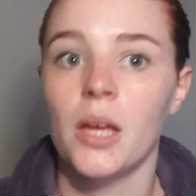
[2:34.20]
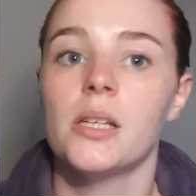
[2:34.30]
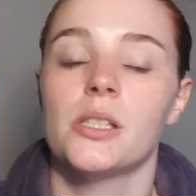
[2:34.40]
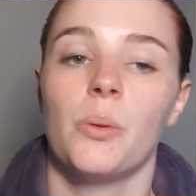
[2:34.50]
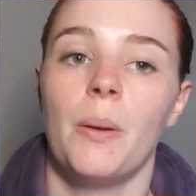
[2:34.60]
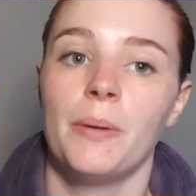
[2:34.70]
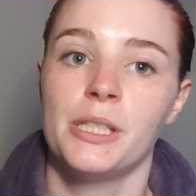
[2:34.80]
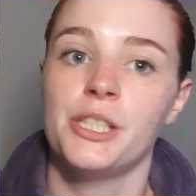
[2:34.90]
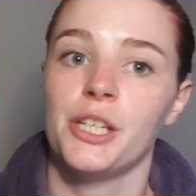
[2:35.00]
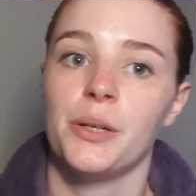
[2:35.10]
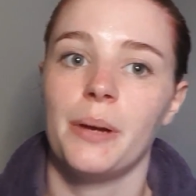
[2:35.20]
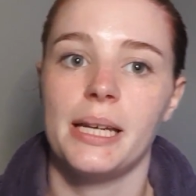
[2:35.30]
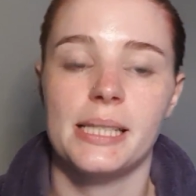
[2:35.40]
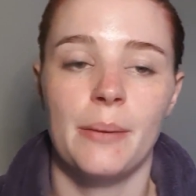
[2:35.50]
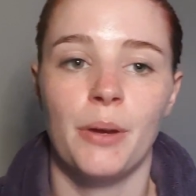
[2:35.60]
So what I'm going to do
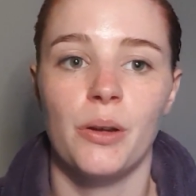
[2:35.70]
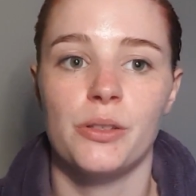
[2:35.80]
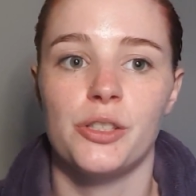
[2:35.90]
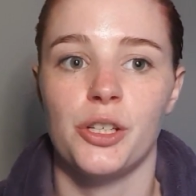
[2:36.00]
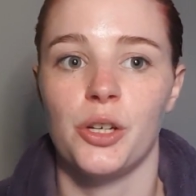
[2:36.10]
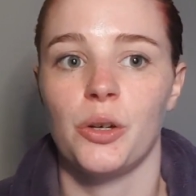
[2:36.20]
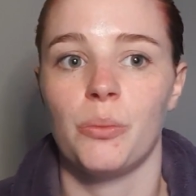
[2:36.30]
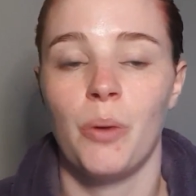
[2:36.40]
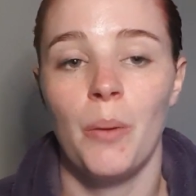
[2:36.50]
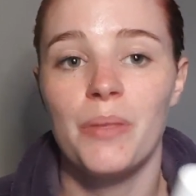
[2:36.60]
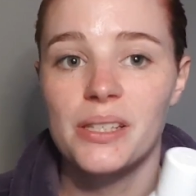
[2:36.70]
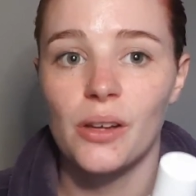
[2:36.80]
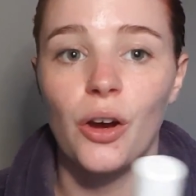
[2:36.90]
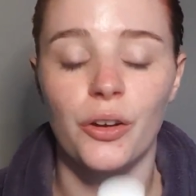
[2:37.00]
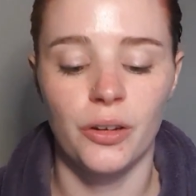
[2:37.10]
is I'm going to pop this
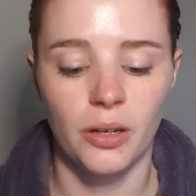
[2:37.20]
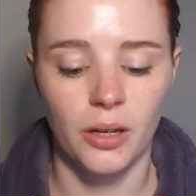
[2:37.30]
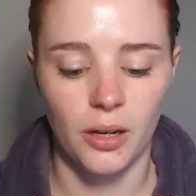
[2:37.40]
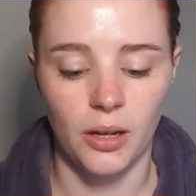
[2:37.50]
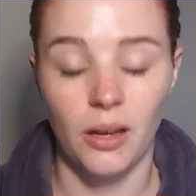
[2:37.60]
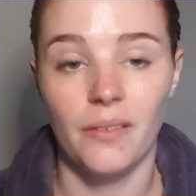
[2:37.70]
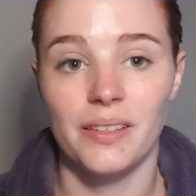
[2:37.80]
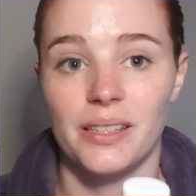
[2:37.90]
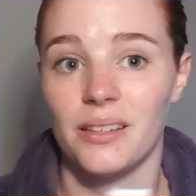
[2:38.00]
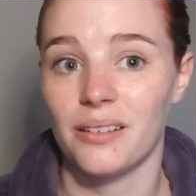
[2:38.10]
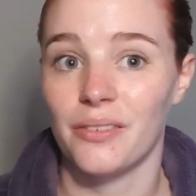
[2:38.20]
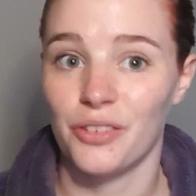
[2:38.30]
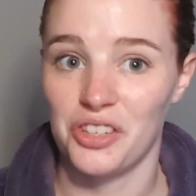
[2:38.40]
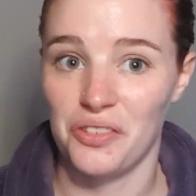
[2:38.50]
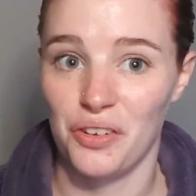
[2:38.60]
on, obviously not in
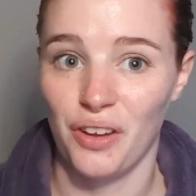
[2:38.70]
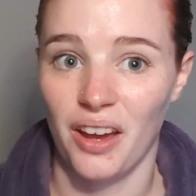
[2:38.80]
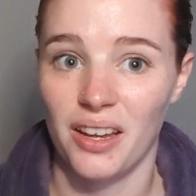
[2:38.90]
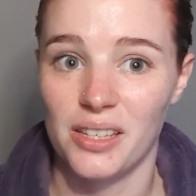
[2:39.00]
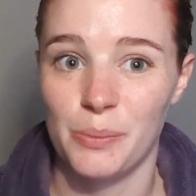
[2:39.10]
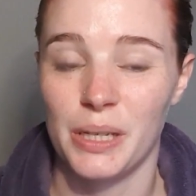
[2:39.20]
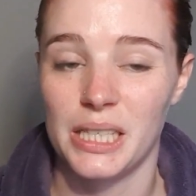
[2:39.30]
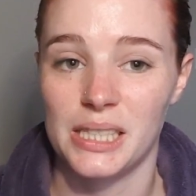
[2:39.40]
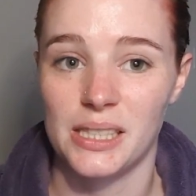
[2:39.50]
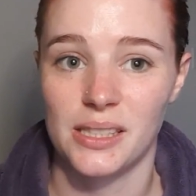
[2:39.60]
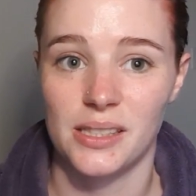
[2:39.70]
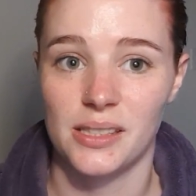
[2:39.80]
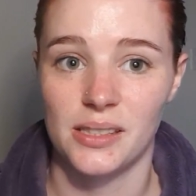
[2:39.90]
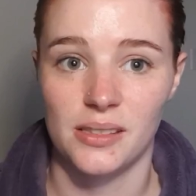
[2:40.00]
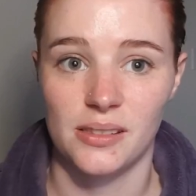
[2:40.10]
front of you guys because
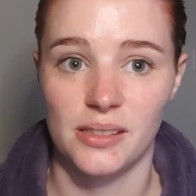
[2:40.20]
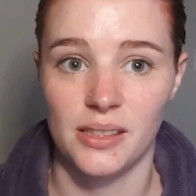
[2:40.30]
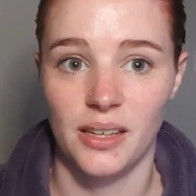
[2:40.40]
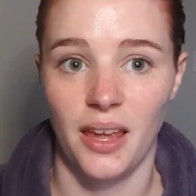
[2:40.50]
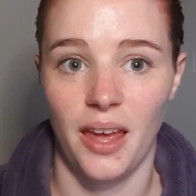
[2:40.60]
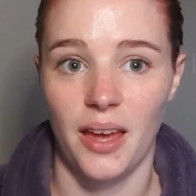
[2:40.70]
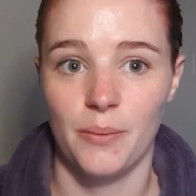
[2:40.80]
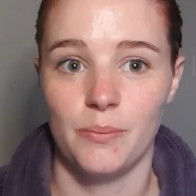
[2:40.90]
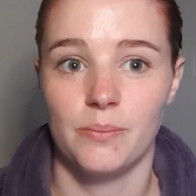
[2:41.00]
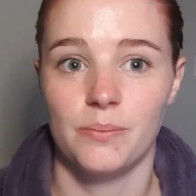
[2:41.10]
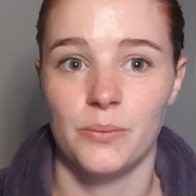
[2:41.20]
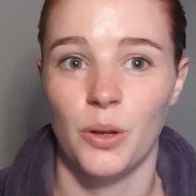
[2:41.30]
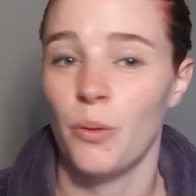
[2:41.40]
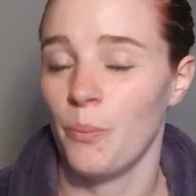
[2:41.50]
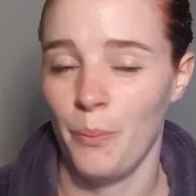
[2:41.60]
yeah,
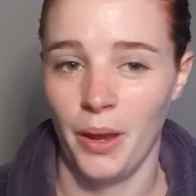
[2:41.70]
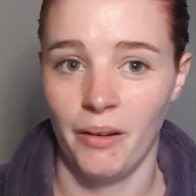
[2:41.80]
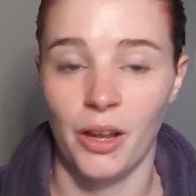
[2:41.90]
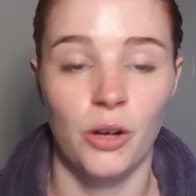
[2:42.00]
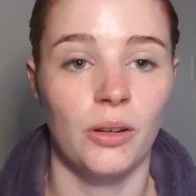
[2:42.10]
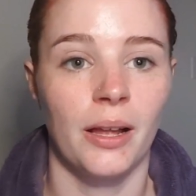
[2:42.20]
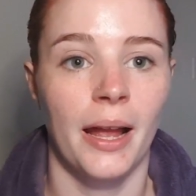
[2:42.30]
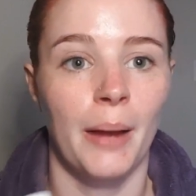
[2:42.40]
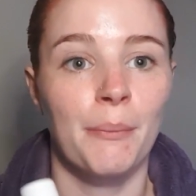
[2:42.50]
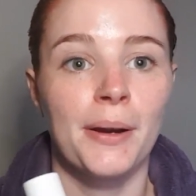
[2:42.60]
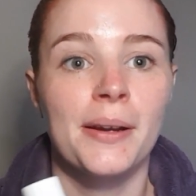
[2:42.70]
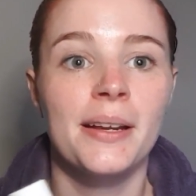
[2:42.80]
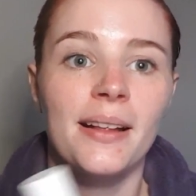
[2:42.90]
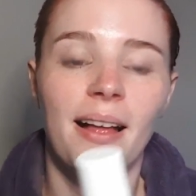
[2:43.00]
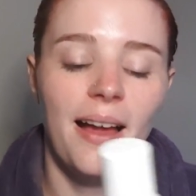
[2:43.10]
I'm bearing it all on camera.
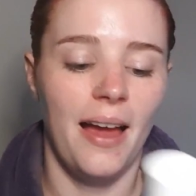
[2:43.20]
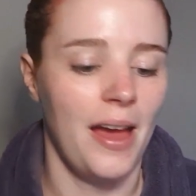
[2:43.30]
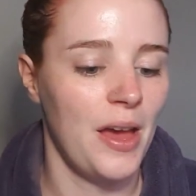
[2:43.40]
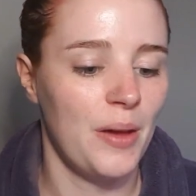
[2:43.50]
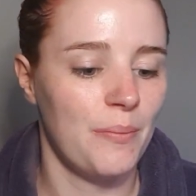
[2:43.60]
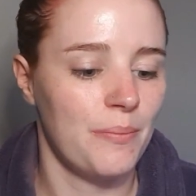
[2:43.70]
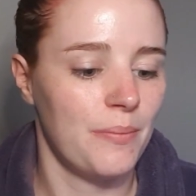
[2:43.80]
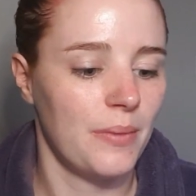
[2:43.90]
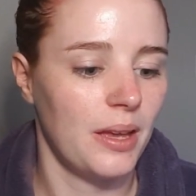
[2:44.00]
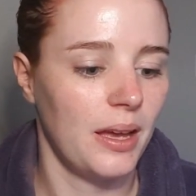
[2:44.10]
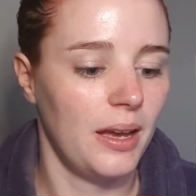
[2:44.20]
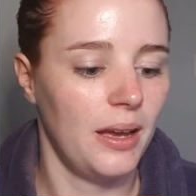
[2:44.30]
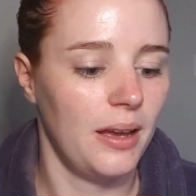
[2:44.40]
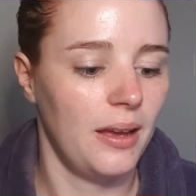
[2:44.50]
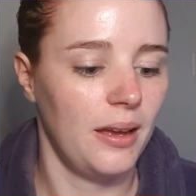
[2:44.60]
And
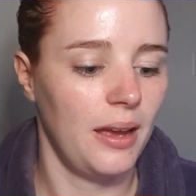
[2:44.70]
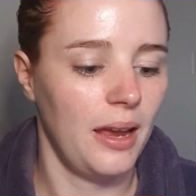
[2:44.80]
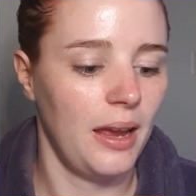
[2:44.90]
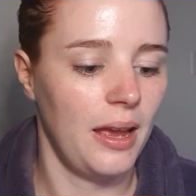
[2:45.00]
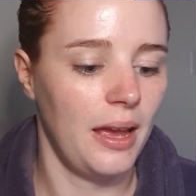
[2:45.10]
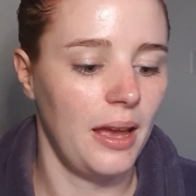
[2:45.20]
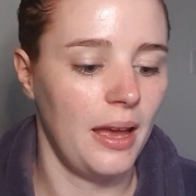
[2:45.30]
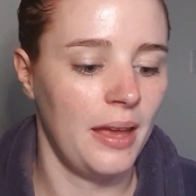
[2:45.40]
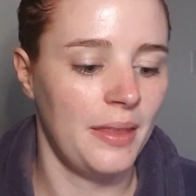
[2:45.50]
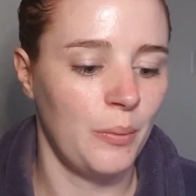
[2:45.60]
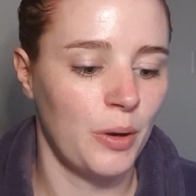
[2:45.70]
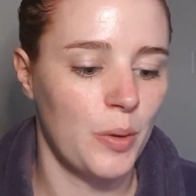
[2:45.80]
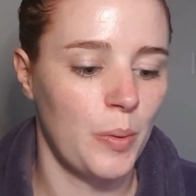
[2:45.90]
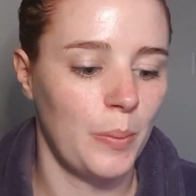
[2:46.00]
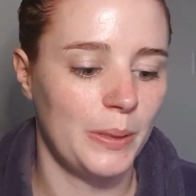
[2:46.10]
then what I'll
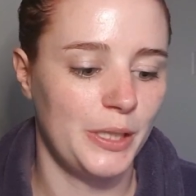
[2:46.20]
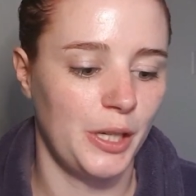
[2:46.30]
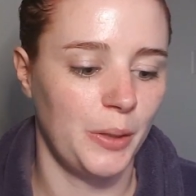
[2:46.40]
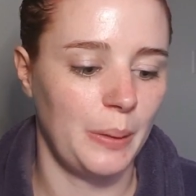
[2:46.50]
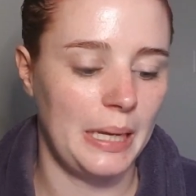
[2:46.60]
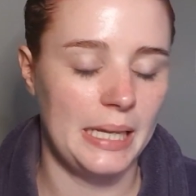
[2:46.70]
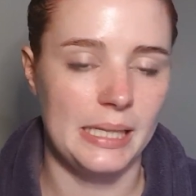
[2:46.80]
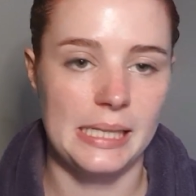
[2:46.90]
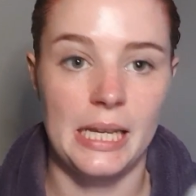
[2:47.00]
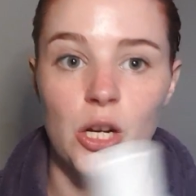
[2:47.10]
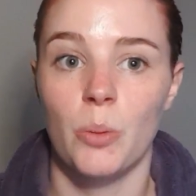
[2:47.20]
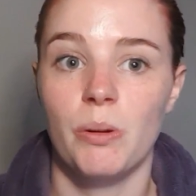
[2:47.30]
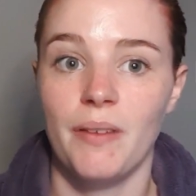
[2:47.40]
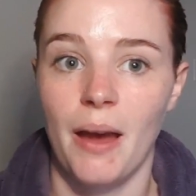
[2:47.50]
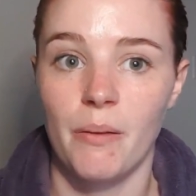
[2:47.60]
probably do is in a couple
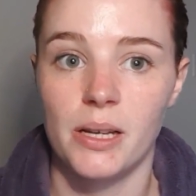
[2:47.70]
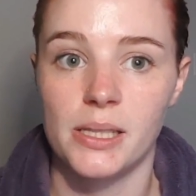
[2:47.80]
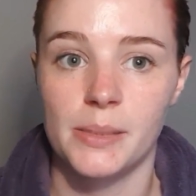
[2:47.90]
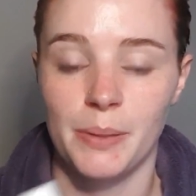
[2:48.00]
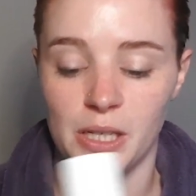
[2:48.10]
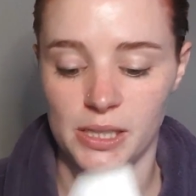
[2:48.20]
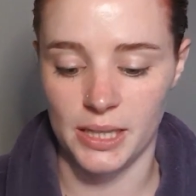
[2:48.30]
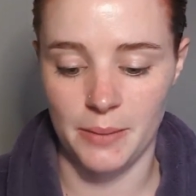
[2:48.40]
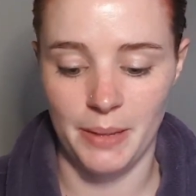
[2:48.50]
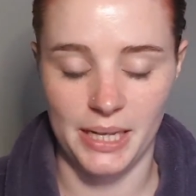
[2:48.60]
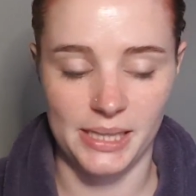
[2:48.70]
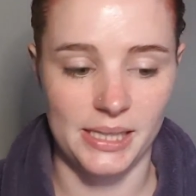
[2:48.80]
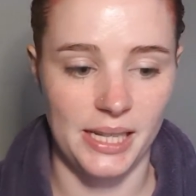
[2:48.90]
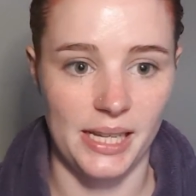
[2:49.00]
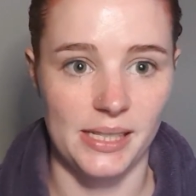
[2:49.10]
of hours, because at the minute
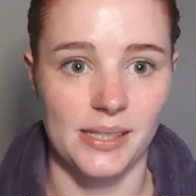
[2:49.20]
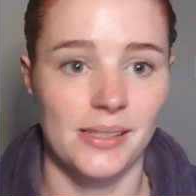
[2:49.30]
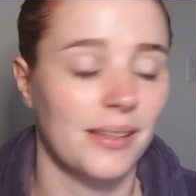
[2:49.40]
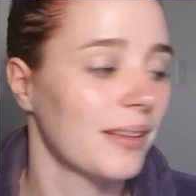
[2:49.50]
it is,